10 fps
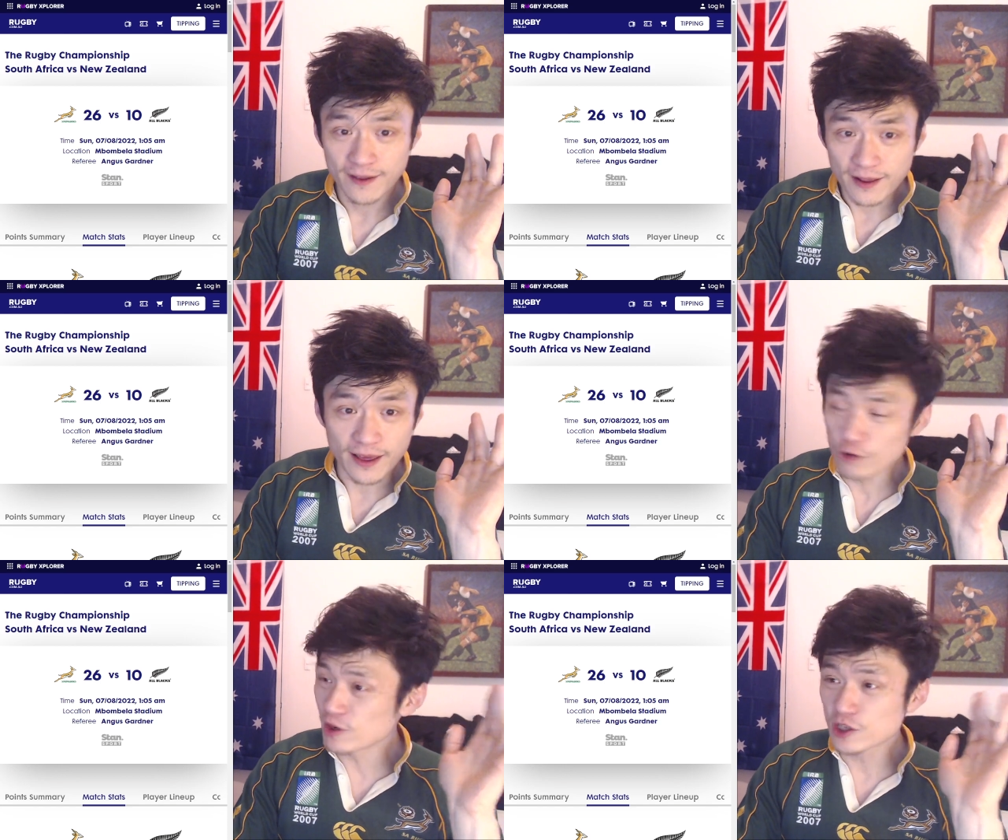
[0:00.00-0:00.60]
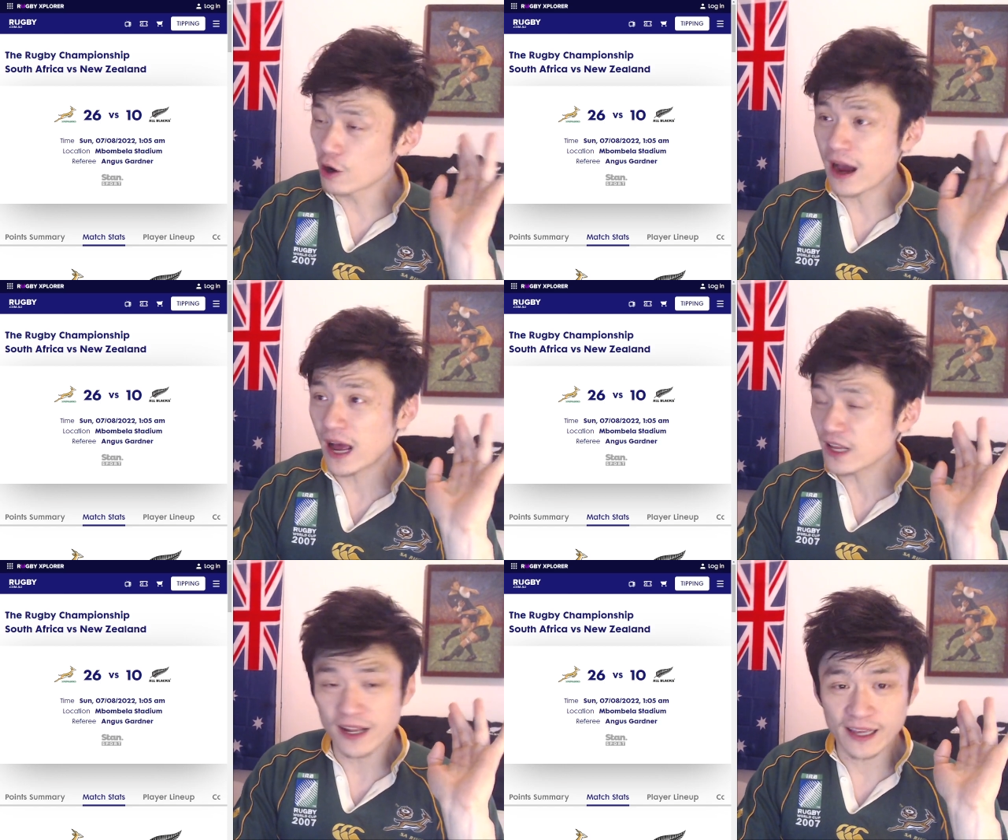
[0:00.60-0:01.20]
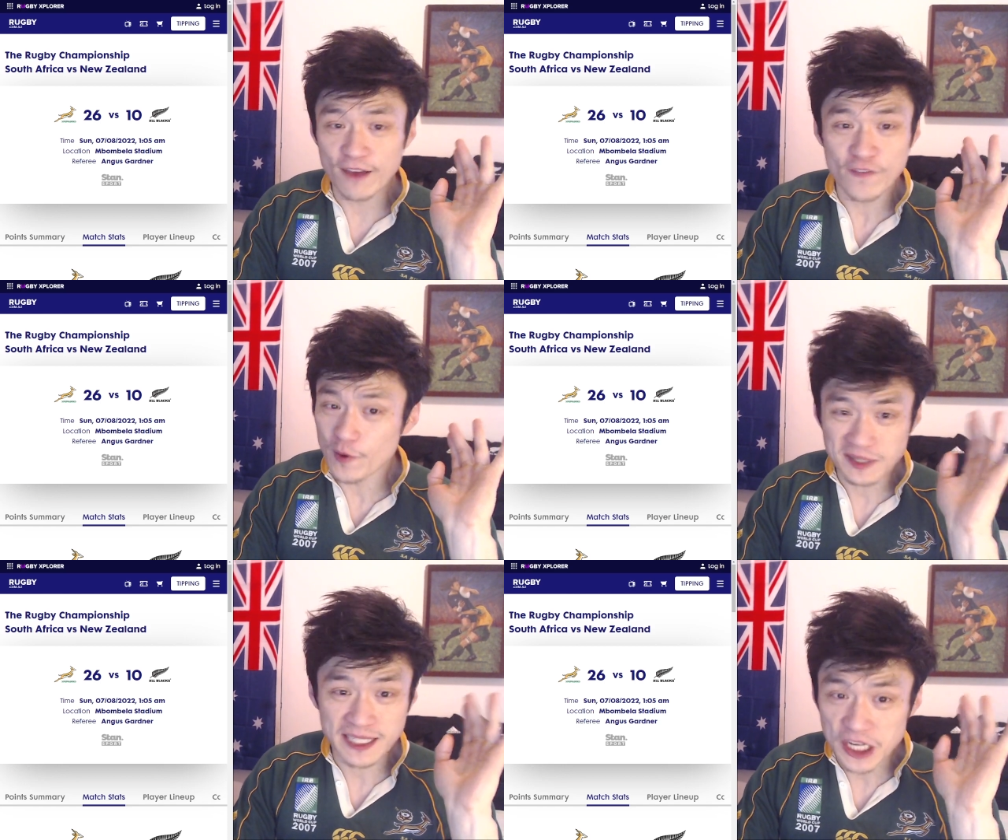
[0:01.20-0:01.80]
It was all, if that
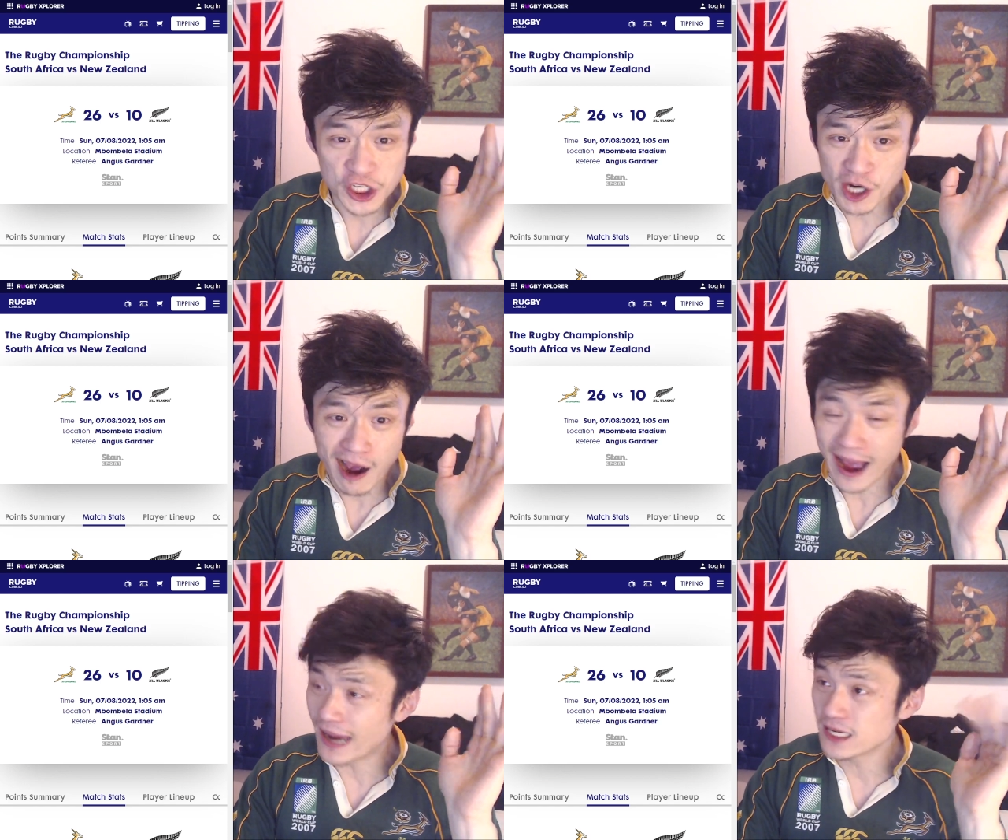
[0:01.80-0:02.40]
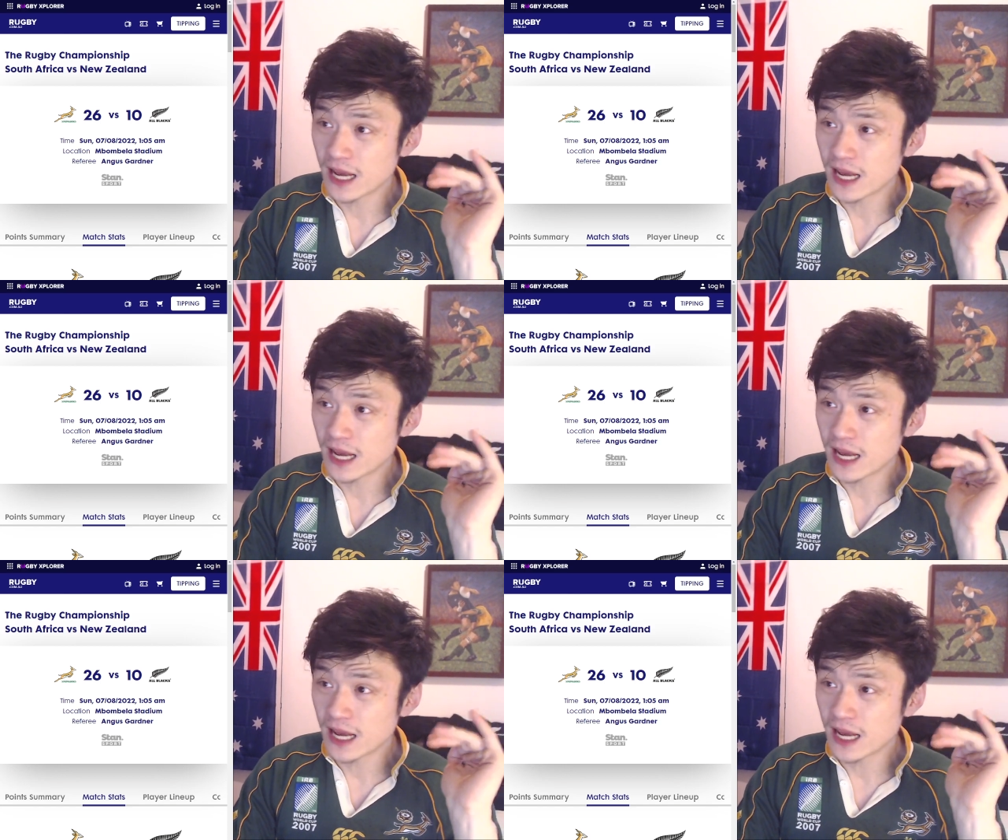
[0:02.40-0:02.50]
was CGI'd,